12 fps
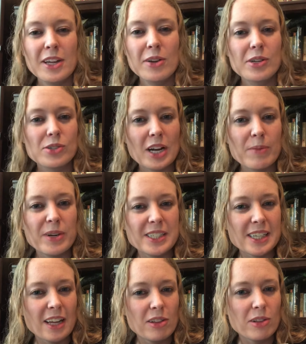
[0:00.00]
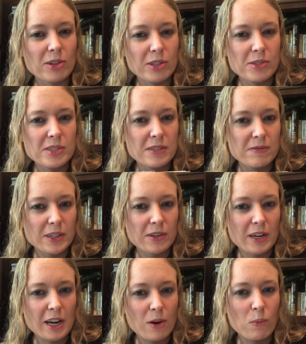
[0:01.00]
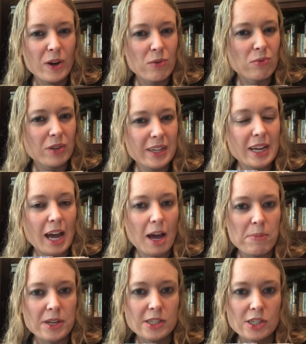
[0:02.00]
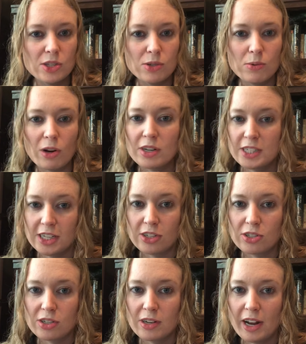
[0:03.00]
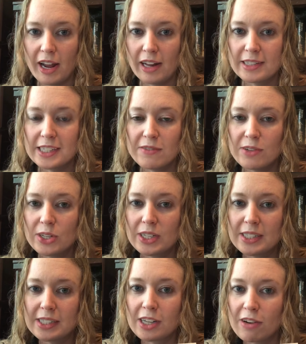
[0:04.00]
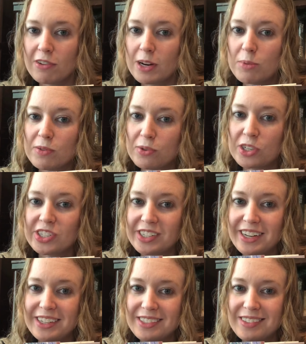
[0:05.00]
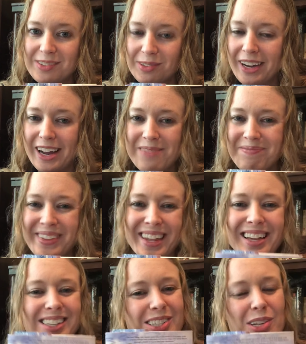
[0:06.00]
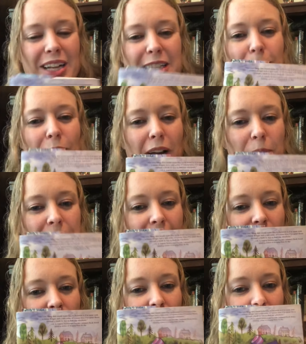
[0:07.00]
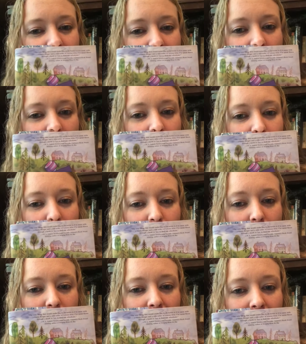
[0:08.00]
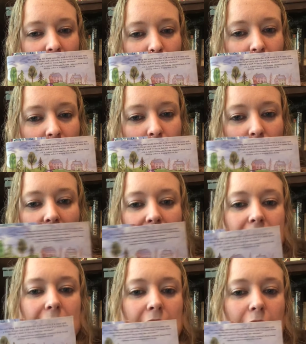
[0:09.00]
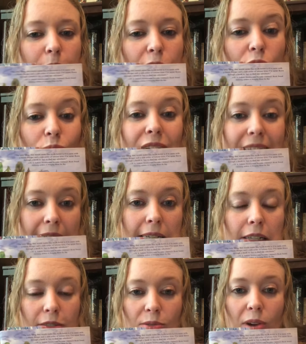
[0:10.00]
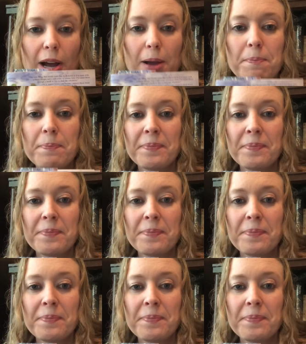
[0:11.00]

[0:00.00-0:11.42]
you can try to put together the clues to figure out what really happened to her teacher and see if you can discover it before she does, okay? So that's my recommendation for today, Maypop Kidnapping by C.M. Cerisi, okay?